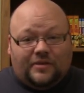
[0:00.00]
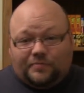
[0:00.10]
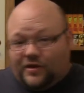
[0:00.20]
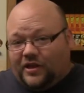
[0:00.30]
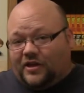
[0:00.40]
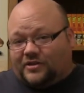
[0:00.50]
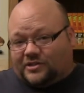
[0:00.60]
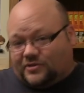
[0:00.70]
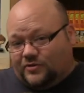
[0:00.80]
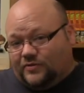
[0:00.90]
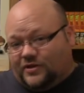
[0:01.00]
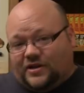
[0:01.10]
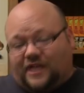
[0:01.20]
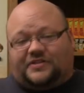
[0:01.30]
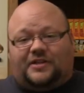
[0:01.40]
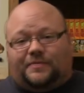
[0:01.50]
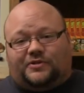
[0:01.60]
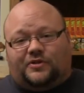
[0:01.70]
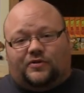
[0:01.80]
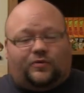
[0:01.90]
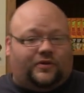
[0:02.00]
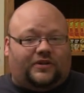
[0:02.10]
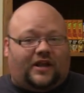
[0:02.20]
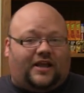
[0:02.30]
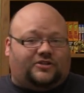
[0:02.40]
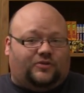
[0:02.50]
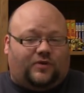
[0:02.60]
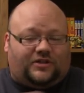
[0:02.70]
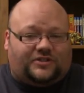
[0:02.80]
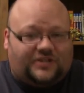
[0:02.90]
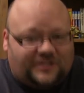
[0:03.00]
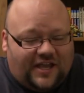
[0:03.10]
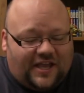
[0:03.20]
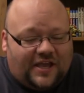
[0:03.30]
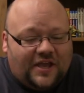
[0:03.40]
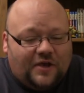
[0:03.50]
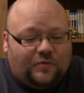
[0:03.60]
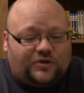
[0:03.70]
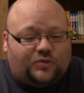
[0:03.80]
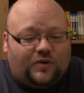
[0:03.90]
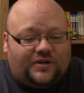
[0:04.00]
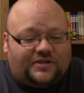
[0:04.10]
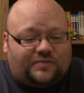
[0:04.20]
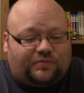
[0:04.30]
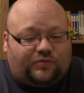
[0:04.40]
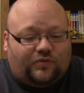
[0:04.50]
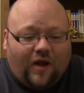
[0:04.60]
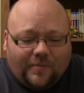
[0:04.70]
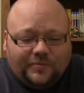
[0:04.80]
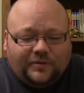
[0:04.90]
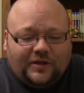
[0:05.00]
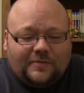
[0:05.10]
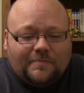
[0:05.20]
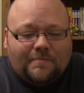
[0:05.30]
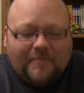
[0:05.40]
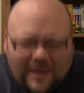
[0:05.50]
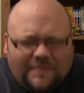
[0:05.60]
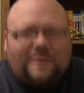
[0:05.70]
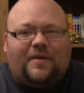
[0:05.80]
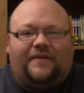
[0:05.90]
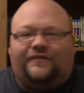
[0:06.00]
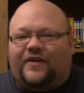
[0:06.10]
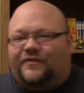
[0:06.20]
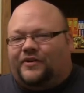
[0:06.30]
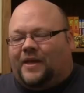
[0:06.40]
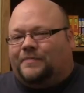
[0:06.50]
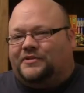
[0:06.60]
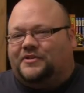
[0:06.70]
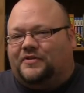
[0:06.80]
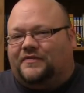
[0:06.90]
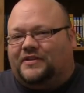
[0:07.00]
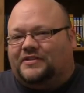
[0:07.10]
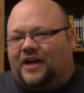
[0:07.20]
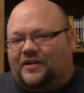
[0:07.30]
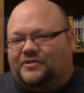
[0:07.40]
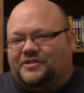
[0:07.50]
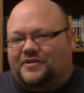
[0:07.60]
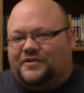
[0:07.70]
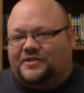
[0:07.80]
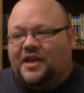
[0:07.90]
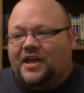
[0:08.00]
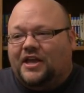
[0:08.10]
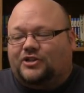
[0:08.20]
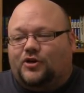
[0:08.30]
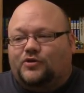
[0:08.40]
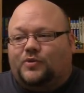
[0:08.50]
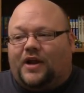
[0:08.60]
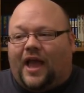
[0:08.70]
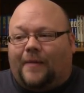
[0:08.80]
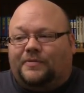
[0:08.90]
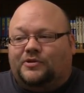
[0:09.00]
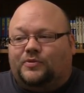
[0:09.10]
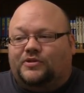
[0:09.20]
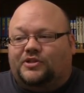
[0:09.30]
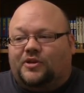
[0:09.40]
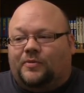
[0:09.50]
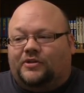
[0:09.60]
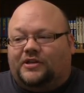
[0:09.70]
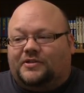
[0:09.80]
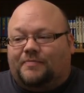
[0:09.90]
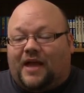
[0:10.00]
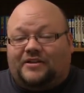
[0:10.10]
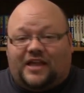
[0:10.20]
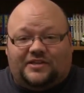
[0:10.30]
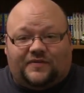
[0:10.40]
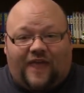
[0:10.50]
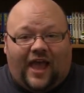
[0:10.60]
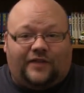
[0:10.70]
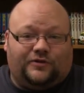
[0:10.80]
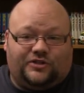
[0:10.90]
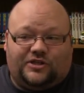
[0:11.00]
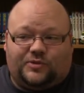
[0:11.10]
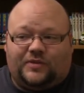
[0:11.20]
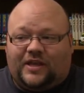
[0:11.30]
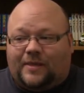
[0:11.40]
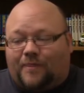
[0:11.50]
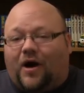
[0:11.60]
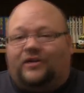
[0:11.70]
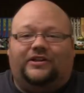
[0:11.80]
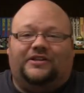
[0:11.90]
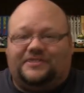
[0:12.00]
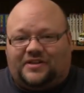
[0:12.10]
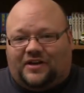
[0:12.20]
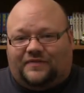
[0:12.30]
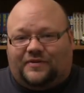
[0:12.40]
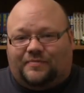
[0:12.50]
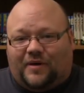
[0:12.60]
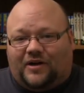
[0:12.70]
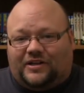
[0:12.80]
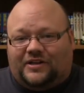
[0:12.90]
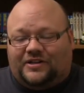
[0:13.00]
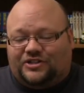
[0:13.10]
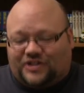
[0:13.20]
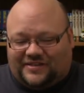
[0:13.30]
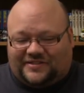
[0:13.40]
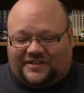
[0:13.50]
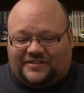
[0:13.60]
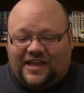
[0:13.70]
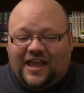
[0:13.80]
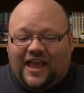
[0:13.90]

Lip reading: Bringing us to the next episode, the one that I actually watched today, which was probably maybe my favorite episode of the entire series. It shows what happens when someone gets a bad case of allergies, when they get pollen inside of their body and ingest it.